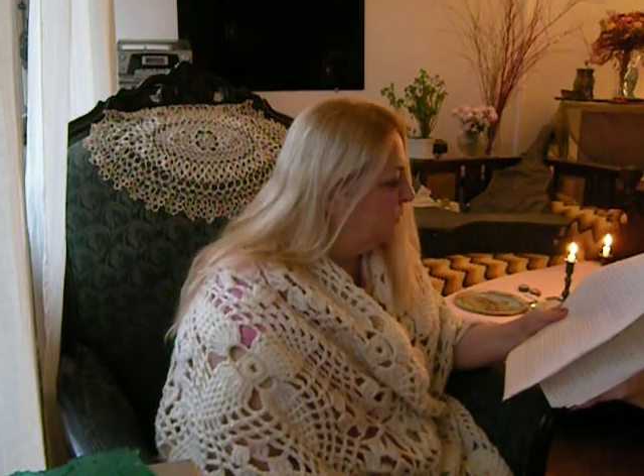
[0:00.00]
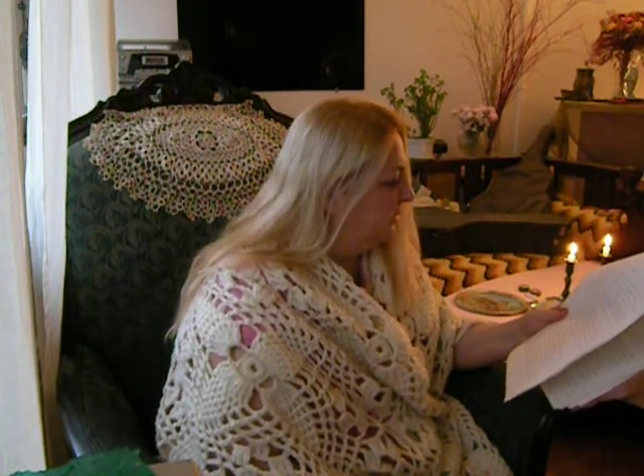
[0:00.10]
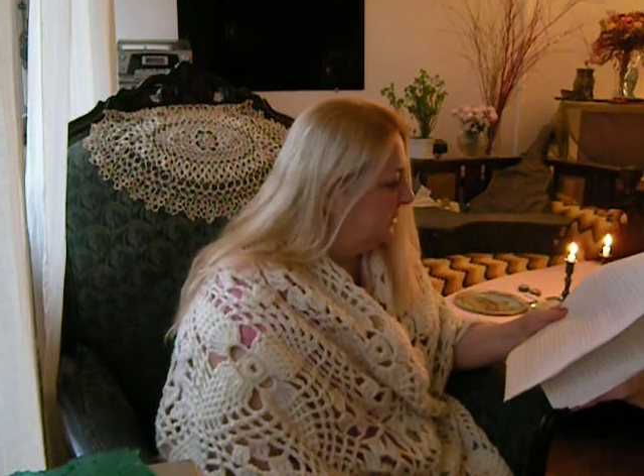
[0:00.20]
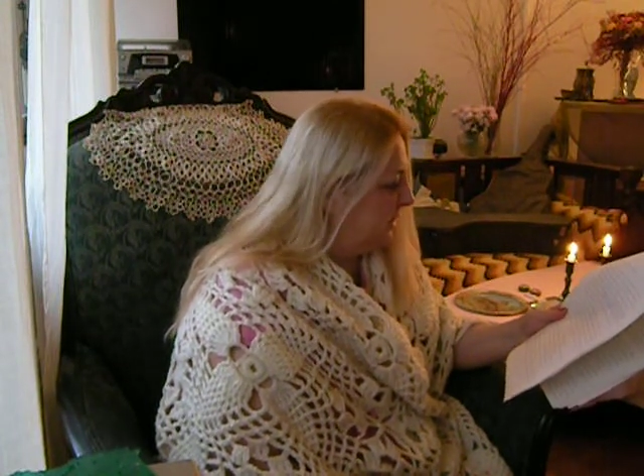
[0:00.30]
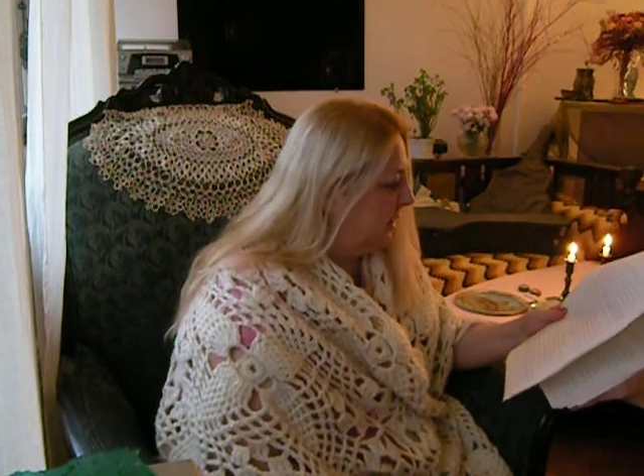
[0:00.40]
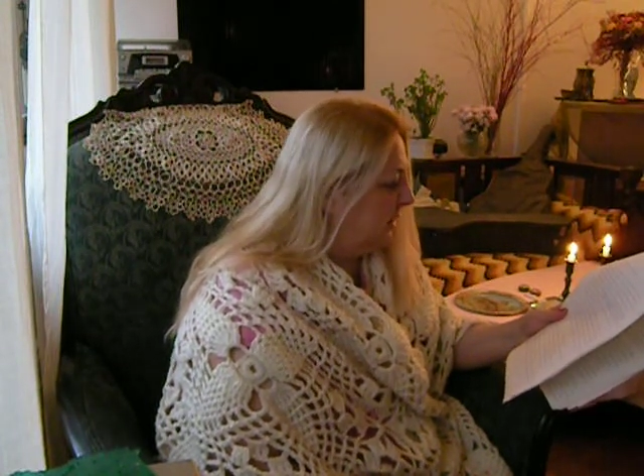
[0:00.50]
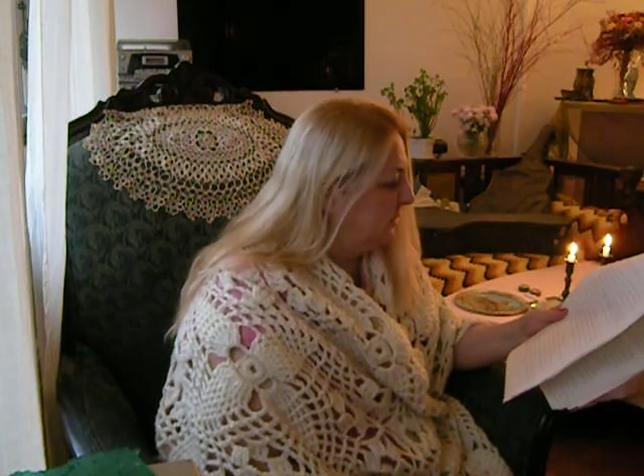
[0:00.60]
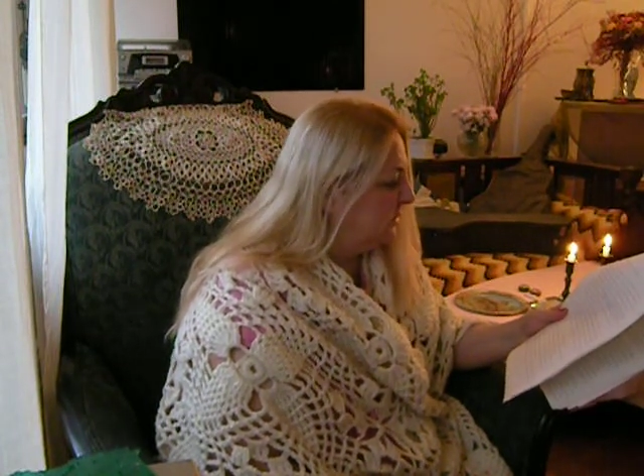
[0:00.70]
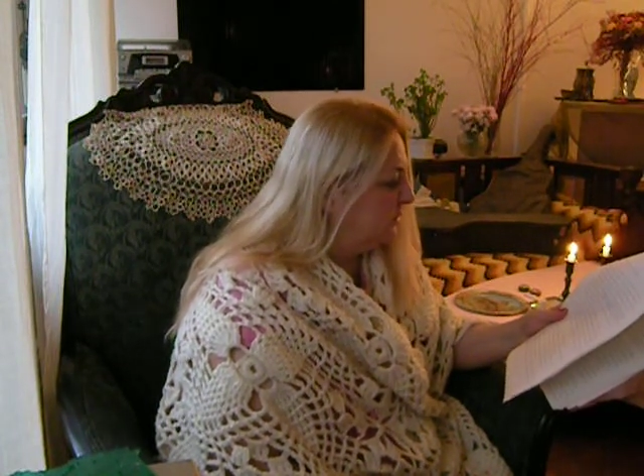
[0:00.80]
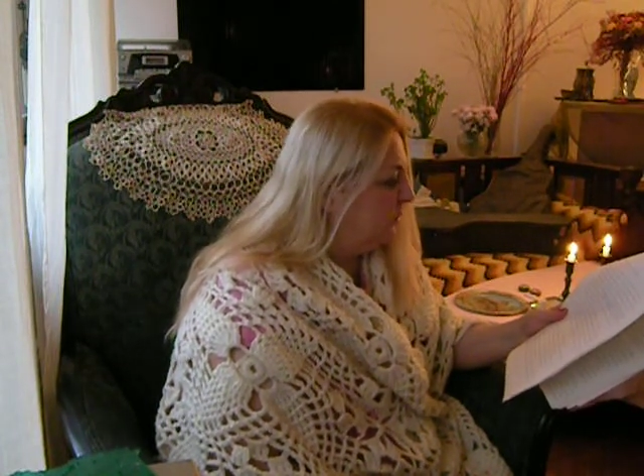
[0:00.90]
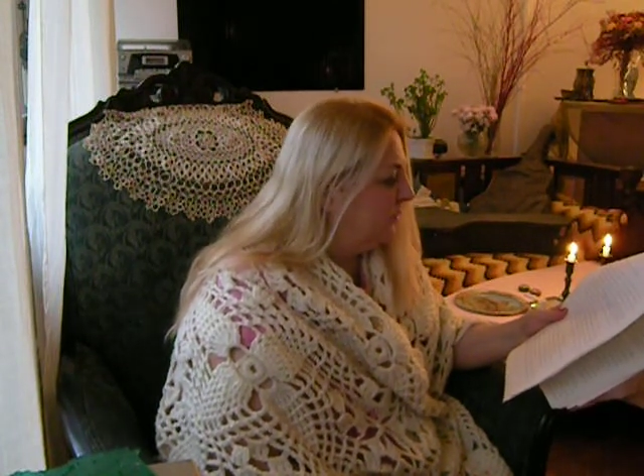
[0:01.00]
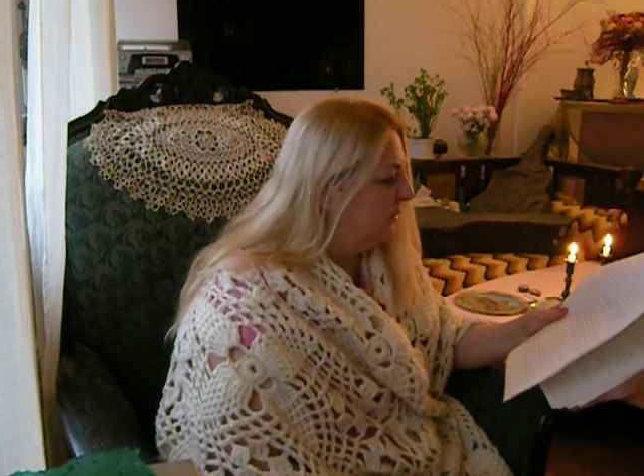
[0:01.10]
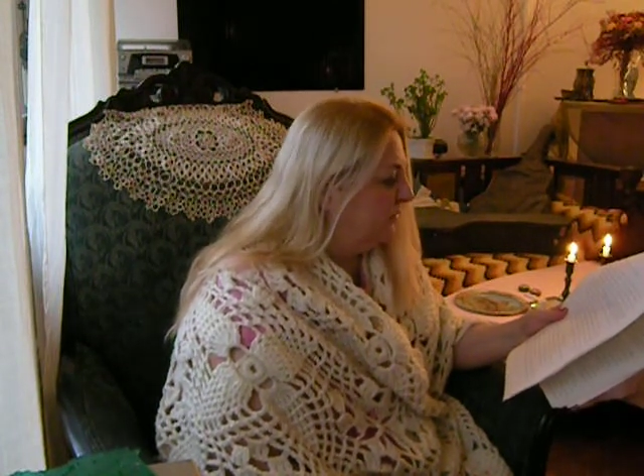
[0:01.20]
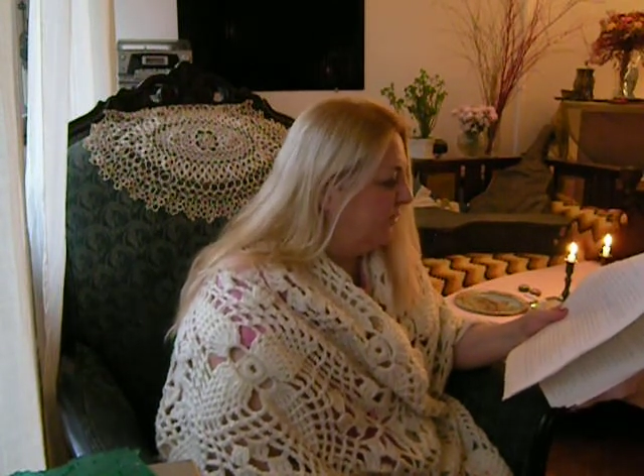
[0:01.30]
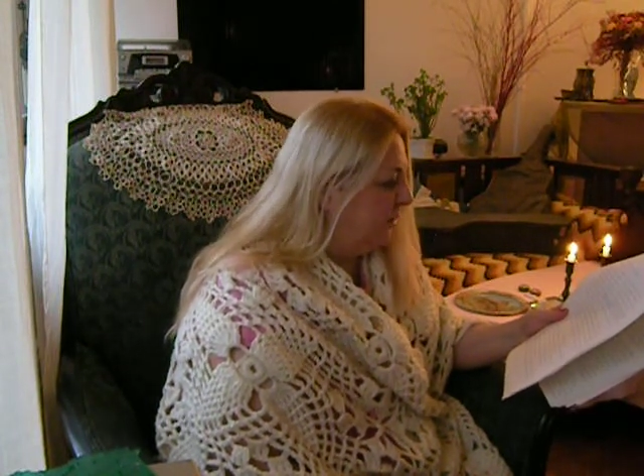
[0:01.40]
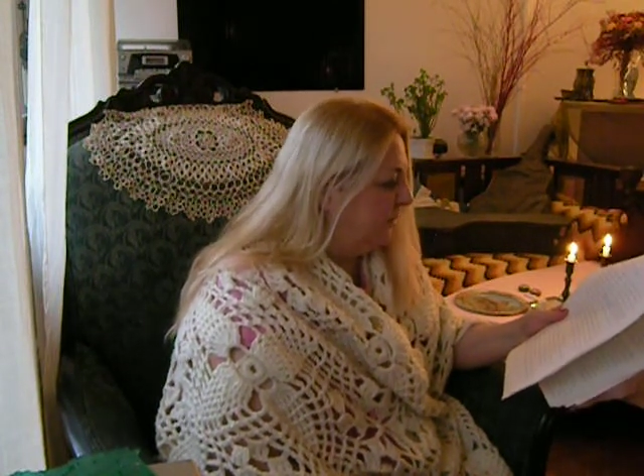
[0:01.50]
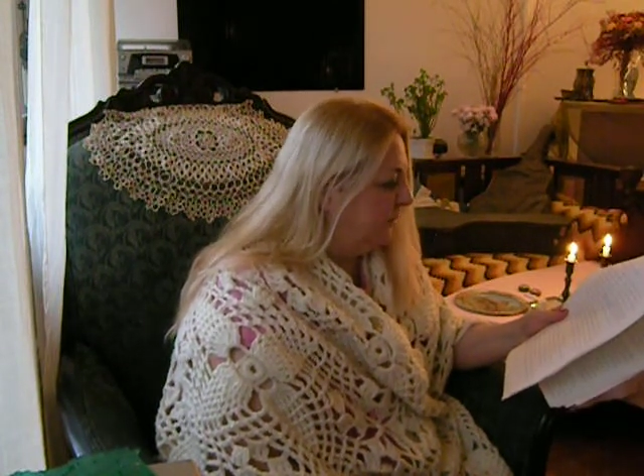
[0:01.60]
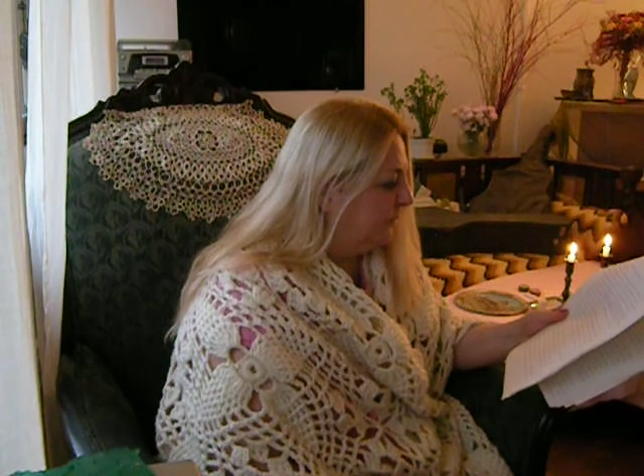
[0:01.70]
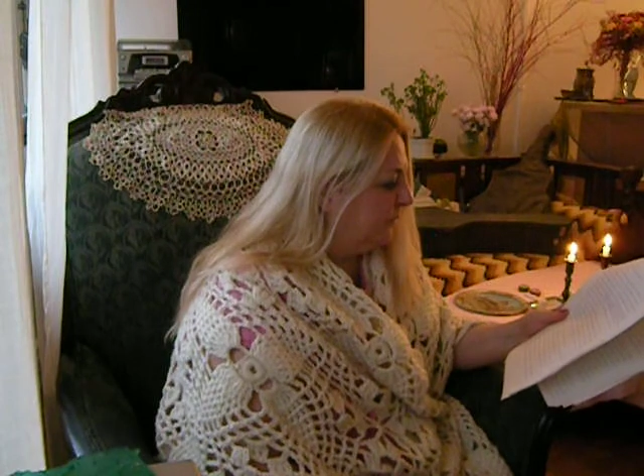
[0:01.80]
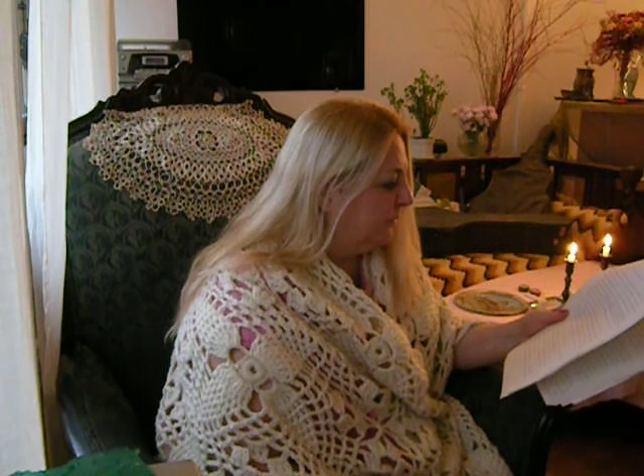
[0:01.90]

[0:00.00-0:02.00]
was tight, smooth, and firm.